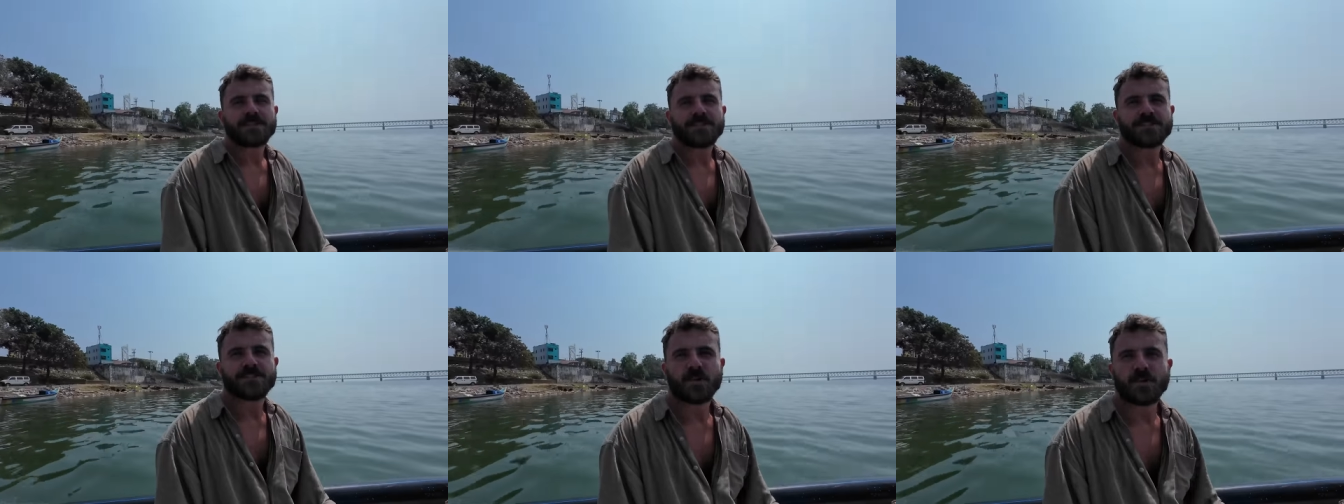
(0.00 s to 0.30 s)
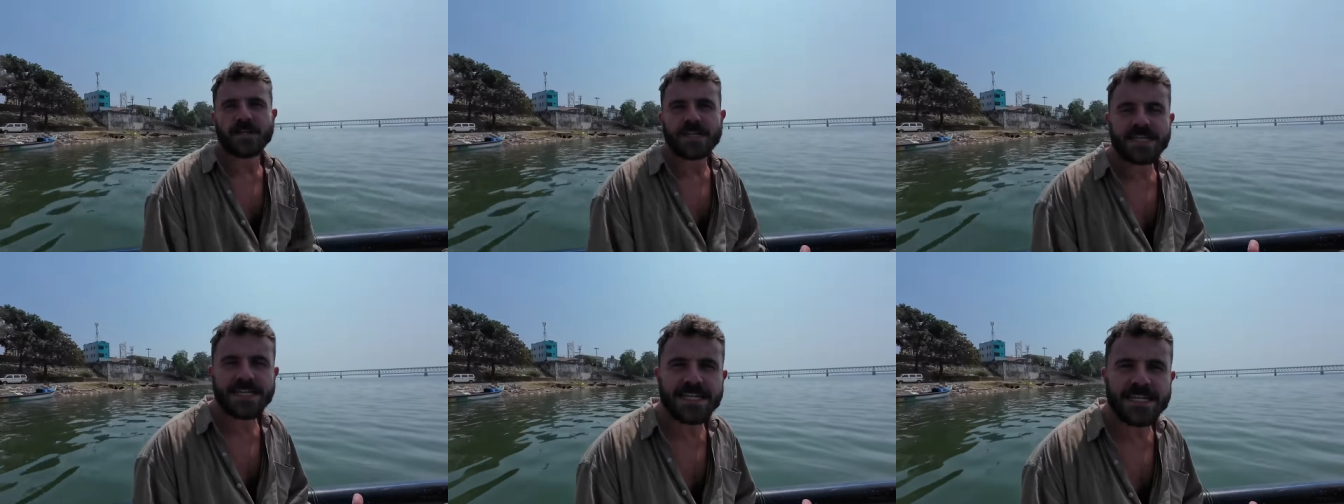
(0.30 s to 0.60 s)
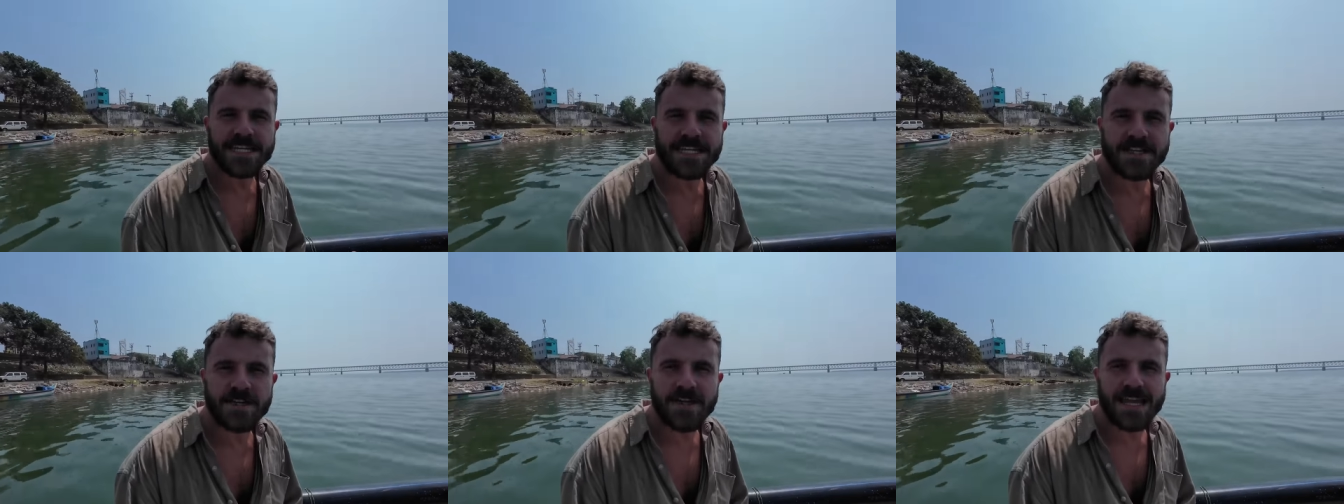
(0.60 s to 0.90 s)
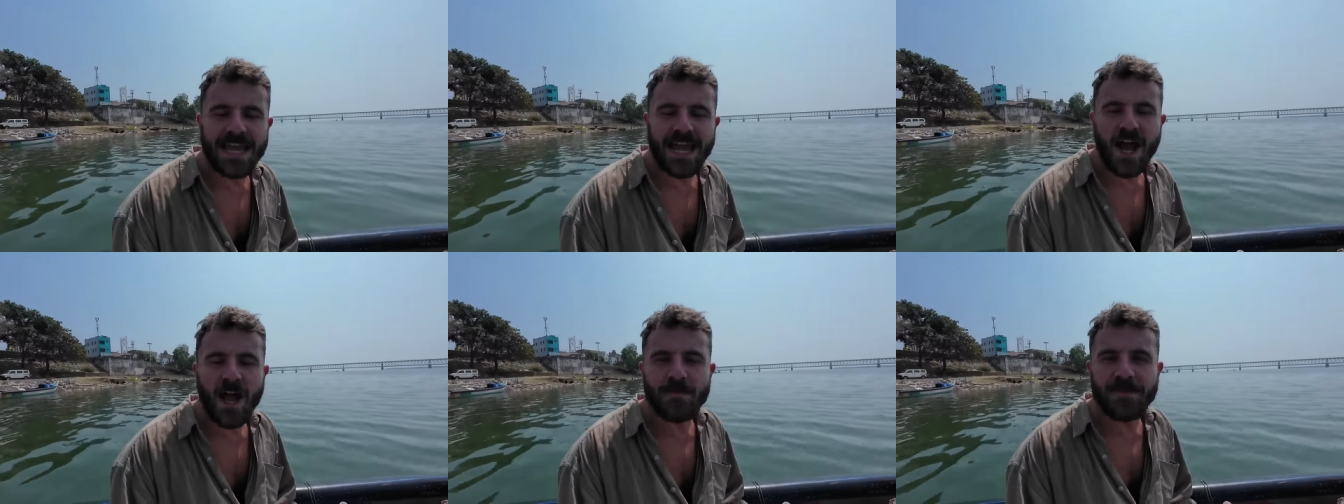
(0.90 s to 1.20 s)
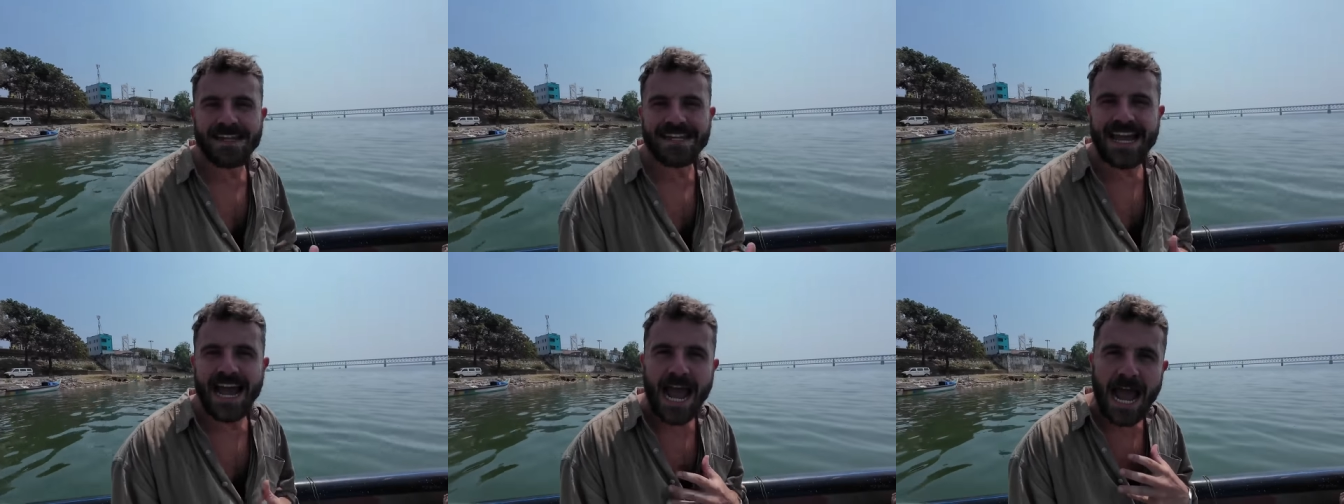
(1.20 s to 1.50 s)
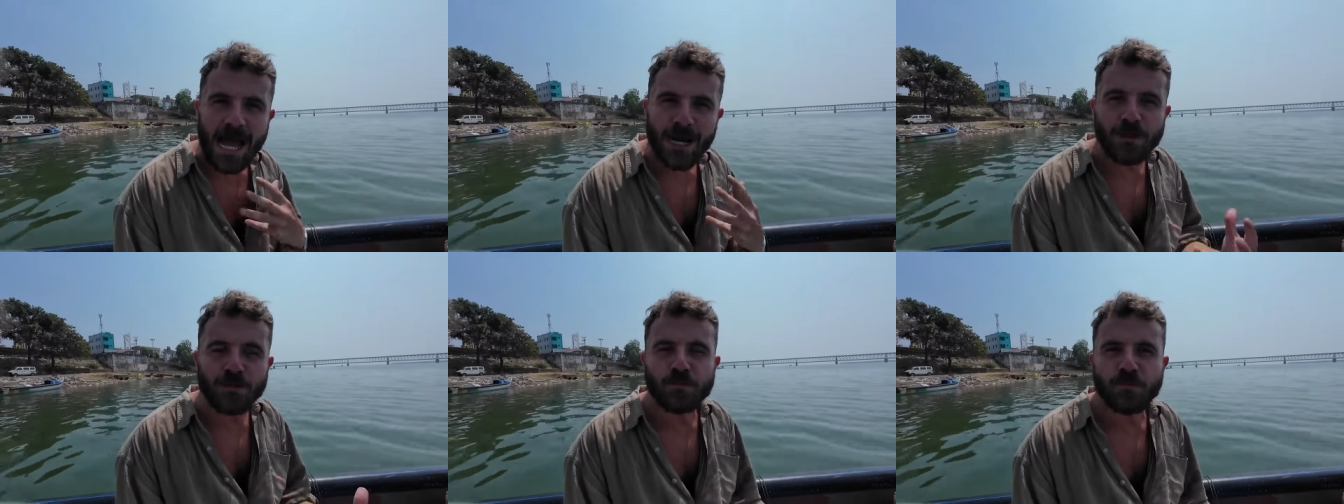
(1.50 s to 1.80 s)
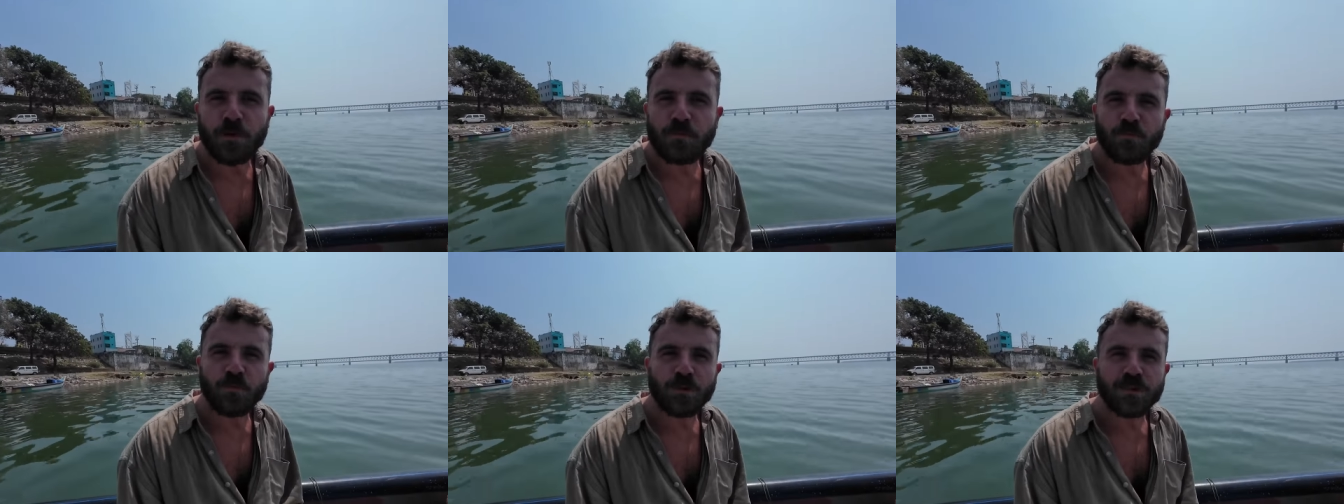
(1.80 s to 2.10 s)
so here I'm in
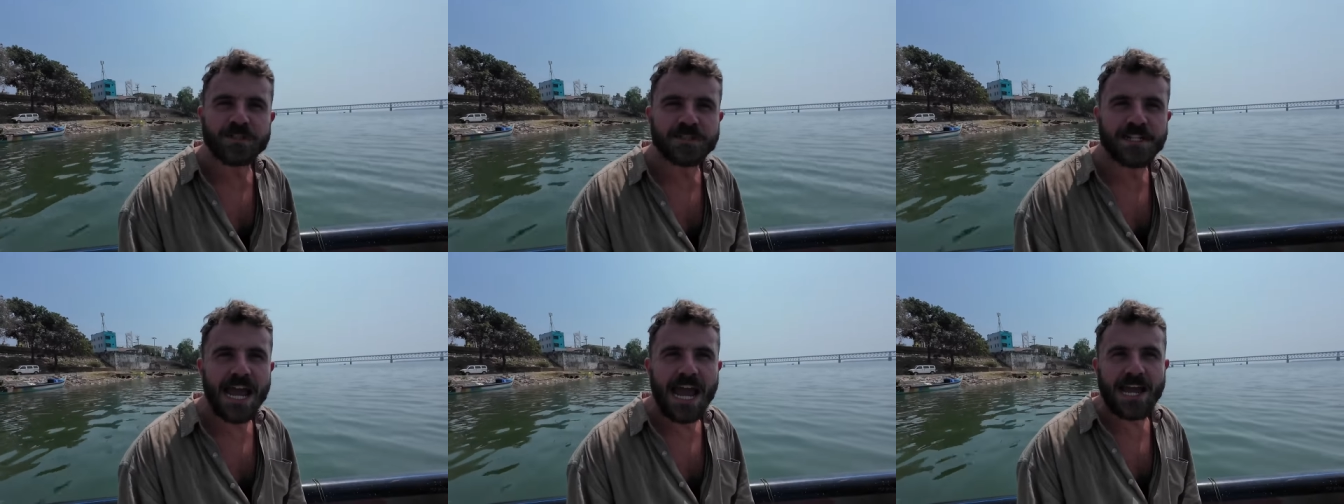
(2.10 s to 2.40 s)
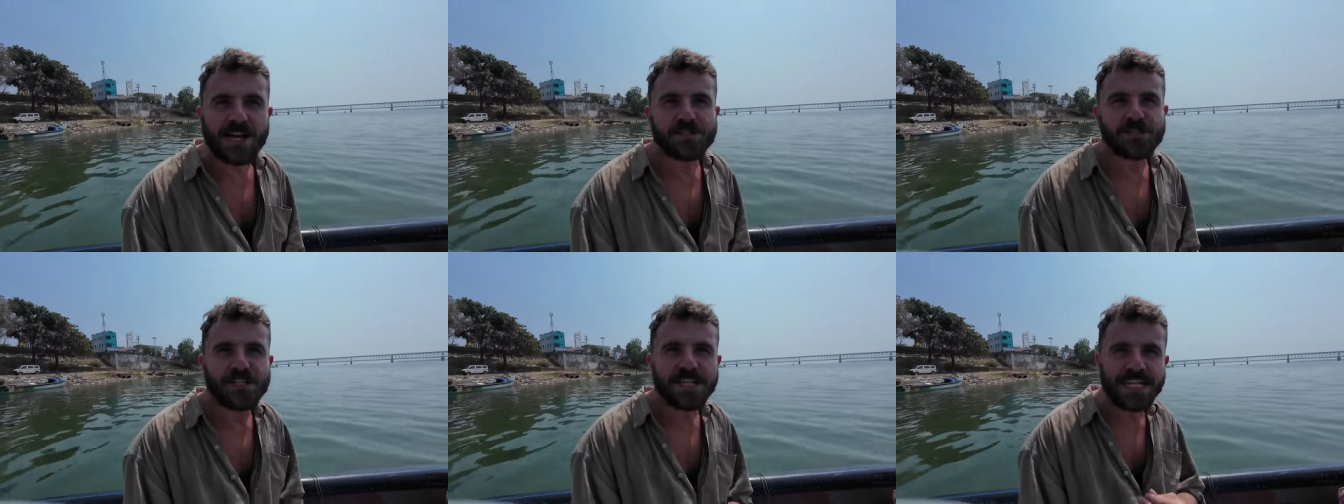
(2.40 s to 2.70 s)
Andhra Pradesh